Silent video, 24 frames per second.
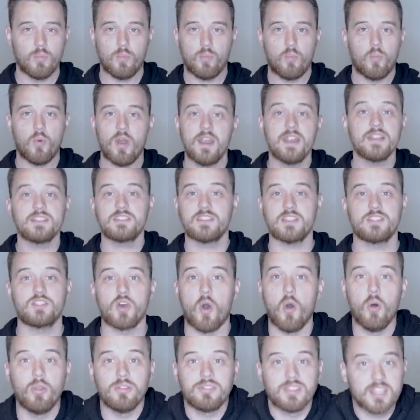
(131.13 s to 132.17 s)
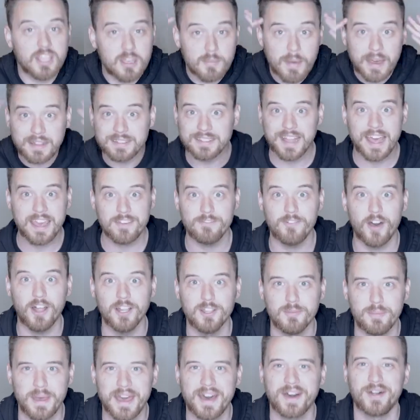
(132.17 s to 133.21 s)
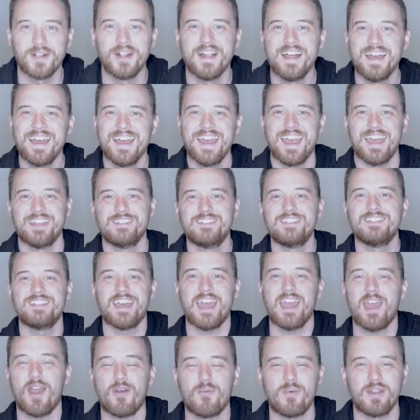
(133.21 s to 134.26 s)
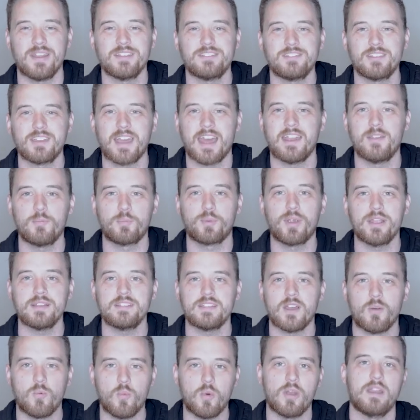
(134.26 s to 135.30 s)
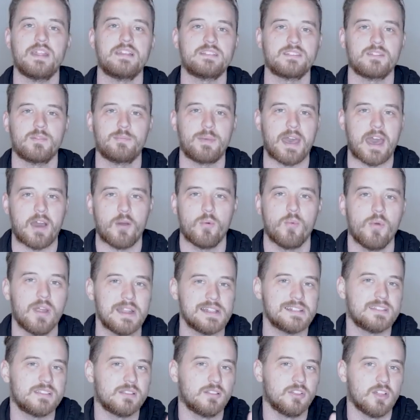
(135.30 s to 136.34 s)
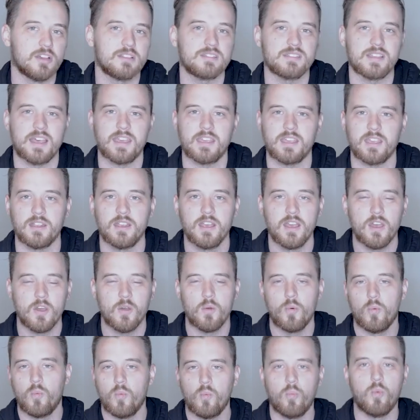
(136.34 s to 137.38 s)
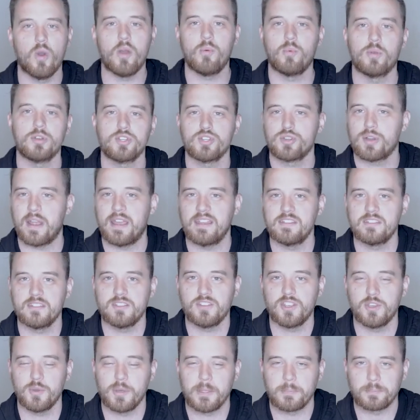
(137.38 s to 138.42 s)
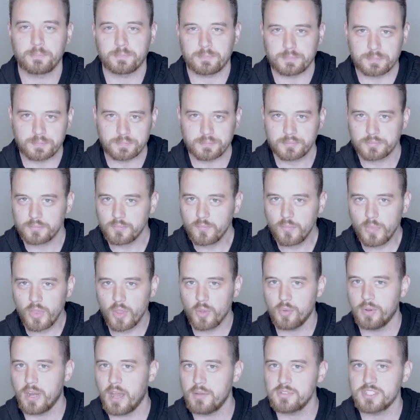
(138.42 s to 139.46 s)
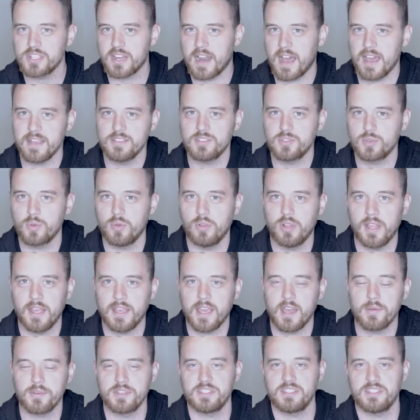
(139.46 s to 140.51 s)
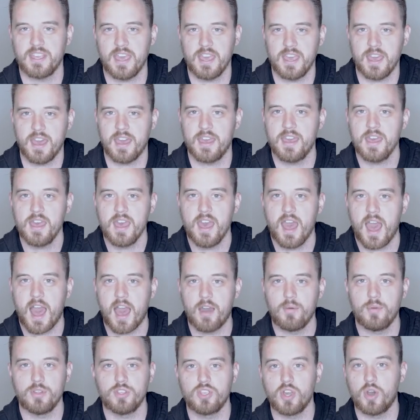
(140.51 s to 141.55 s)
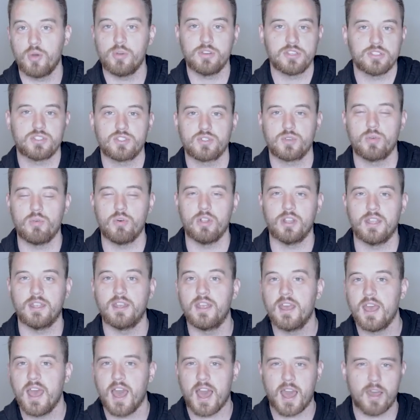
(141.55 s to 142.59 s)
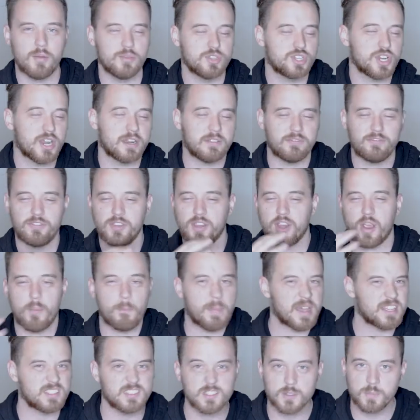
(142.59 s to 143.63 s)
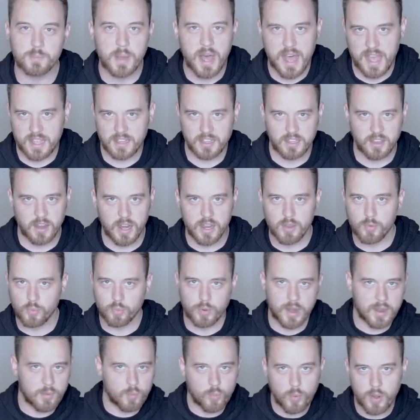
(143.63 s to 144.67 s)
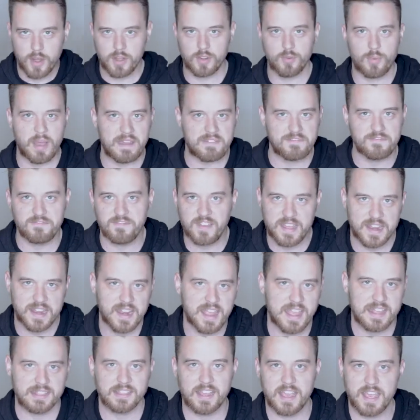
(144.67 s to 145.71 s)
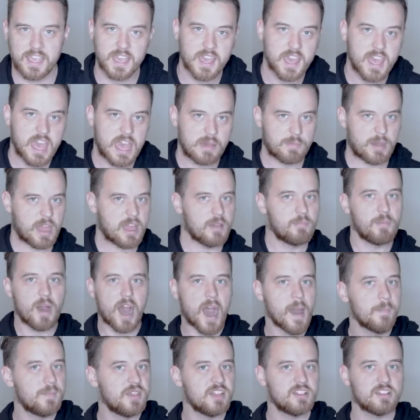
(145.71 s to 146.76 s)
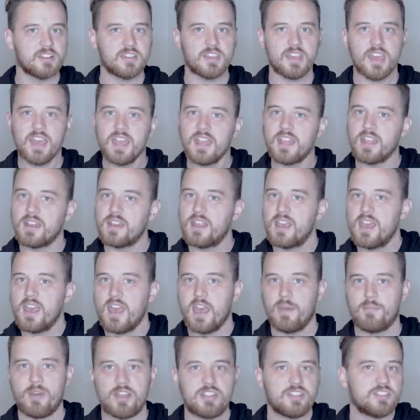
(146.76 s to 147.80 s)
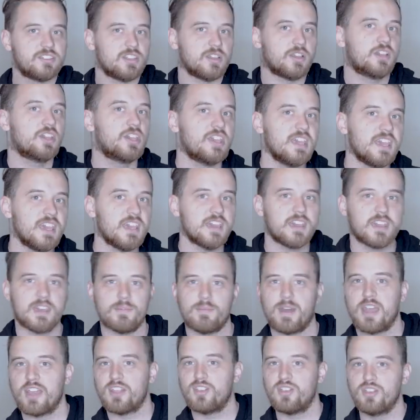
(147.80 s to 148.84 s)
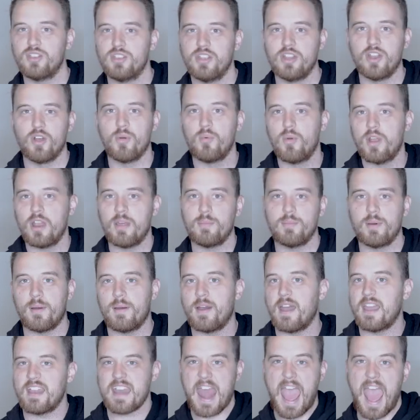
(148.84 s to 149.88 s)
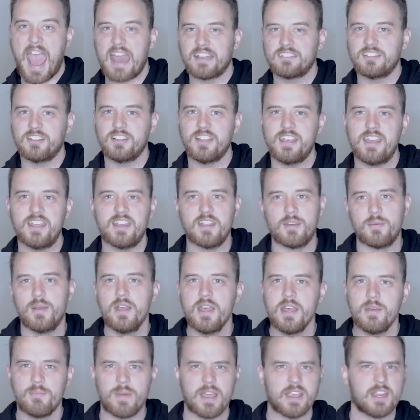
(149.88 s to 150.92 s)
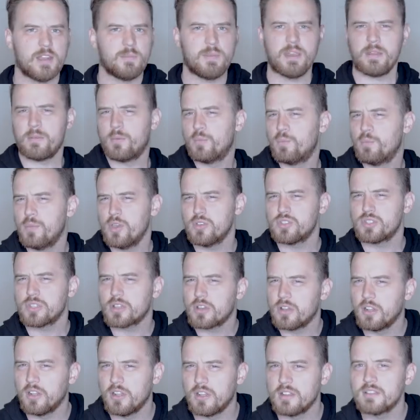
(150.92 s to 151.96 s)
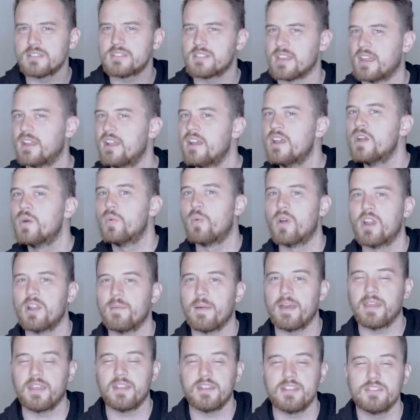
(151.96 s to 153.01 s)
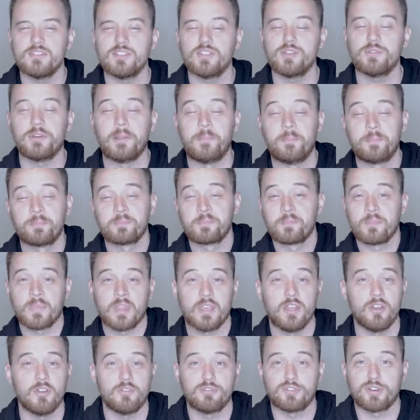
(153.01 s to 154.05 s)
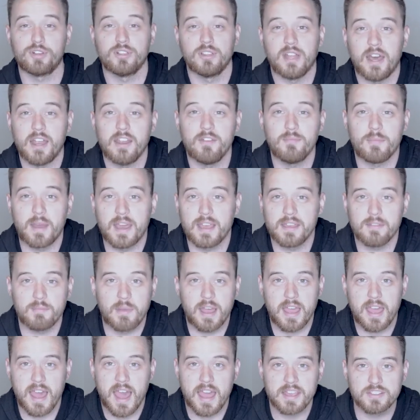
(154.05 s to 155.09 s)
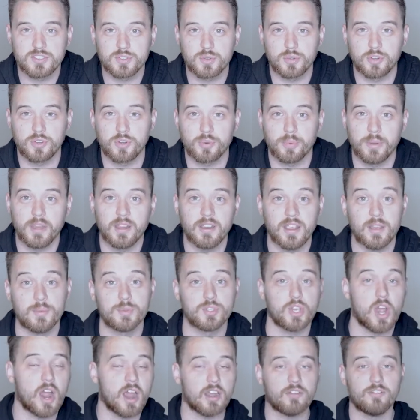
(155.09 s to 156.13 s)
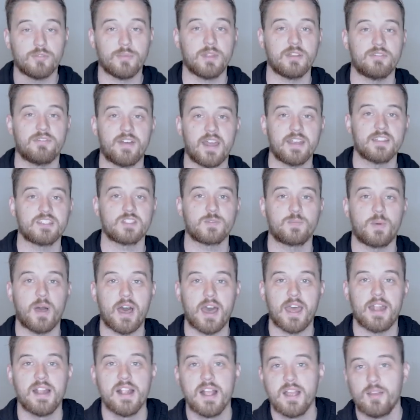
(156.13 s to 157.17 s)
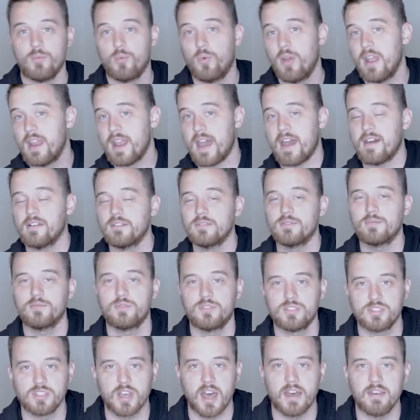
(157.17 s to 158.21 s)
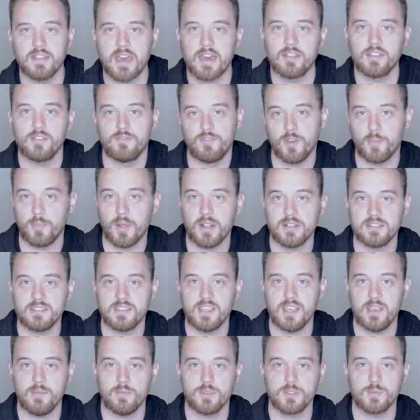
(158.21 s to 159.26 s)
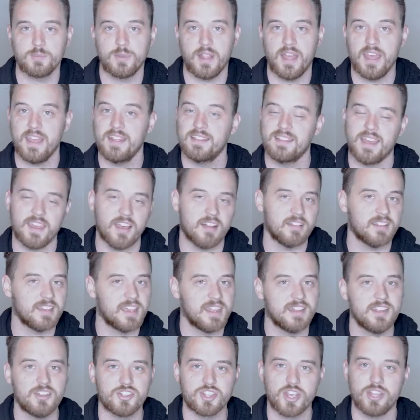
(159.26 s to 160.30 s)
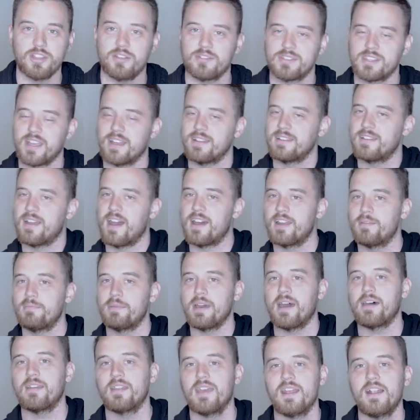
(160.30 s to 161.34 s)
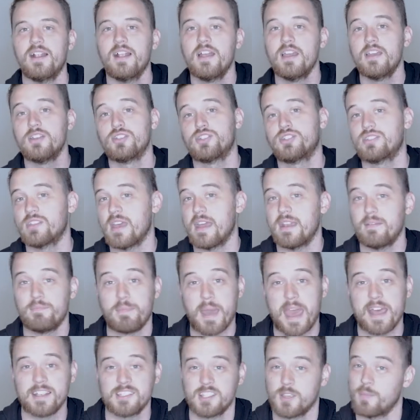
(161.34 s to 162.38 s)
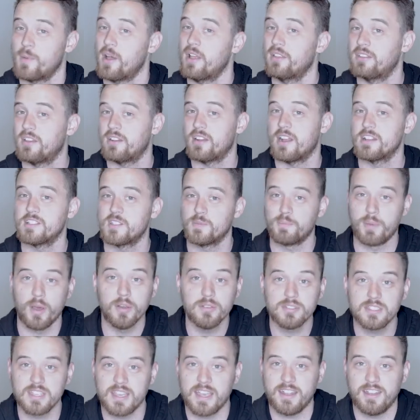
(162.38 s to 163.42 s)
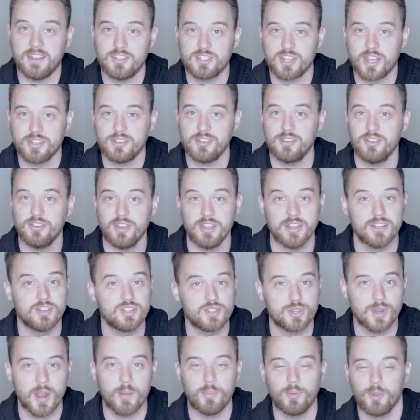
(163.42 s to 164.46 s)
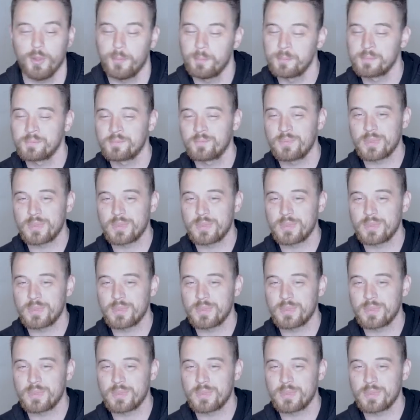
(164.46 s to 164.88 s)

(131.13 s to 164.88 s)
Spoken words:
What is this whole thing about life all about? And today I want us to kind of break down what it's about, what it looks like, and what we're trying to do. And when I was in high school, like I was saying, I would go to school and I would try to figure out my spot, right? Where do I fit in? Like, am I a popular kid? And am I just a geek? Am I an athlete? Am I going to be in musicals? And what am I going to do? And, for a lot of my high school career, it was hard for me to find a spot. Went out, saw how the football team was playing. They all hit each other. I was like, not about it. Said basketball, they're not supposed to hit each other. You get in trouble.